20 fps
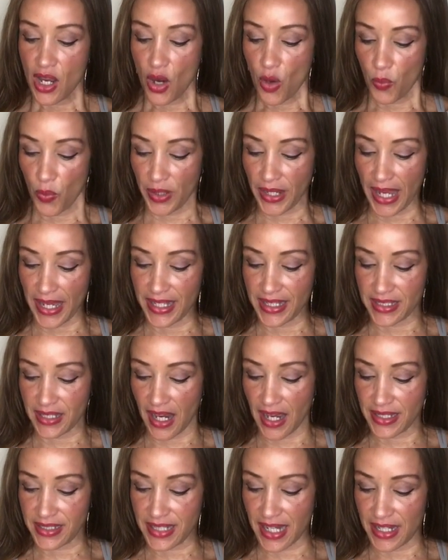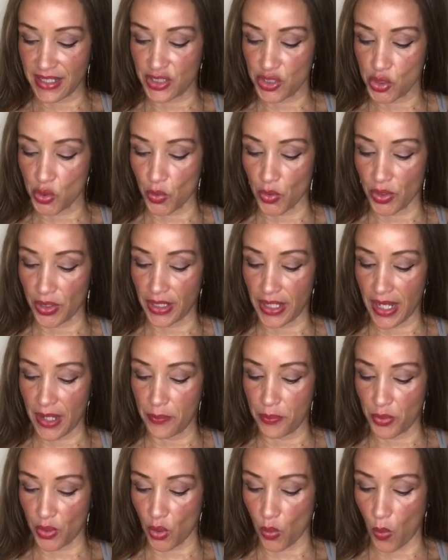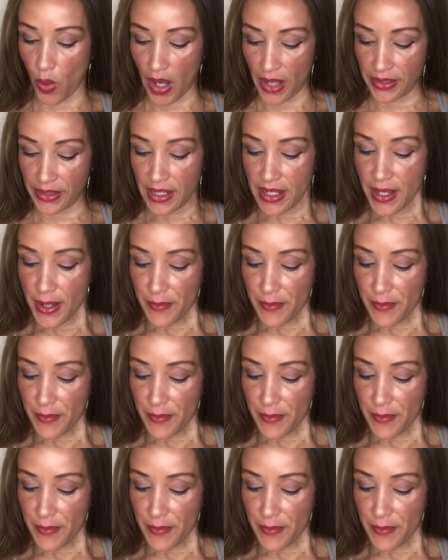we're getting Dante's story in book one.